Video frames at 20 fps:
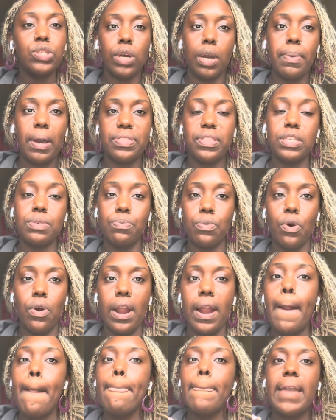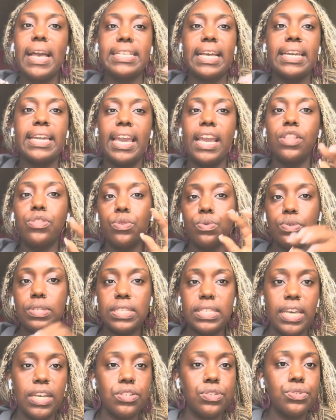about this more as I get in through
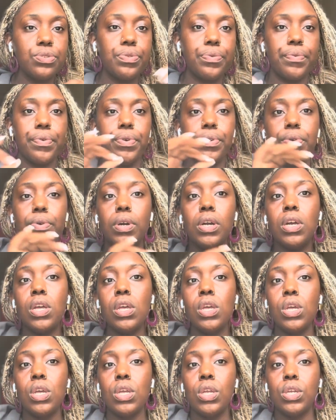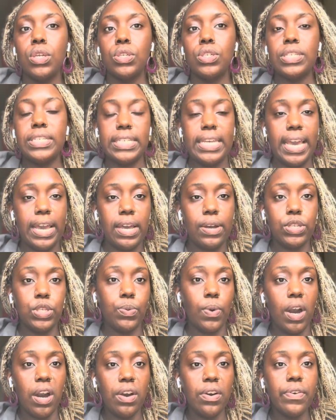6 through
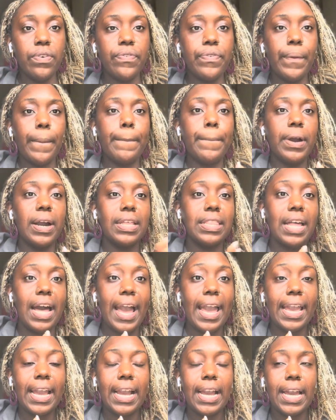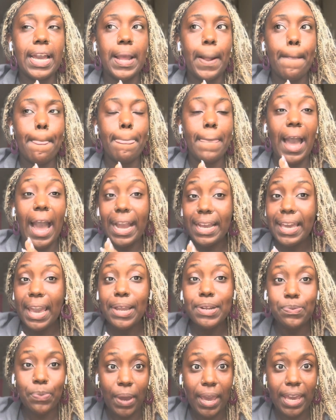12. But like I
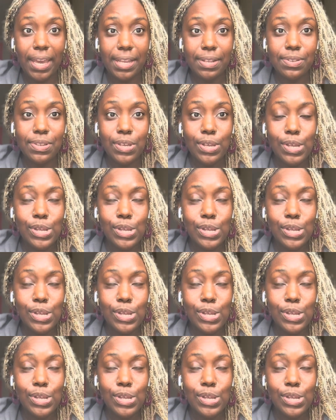gained weight.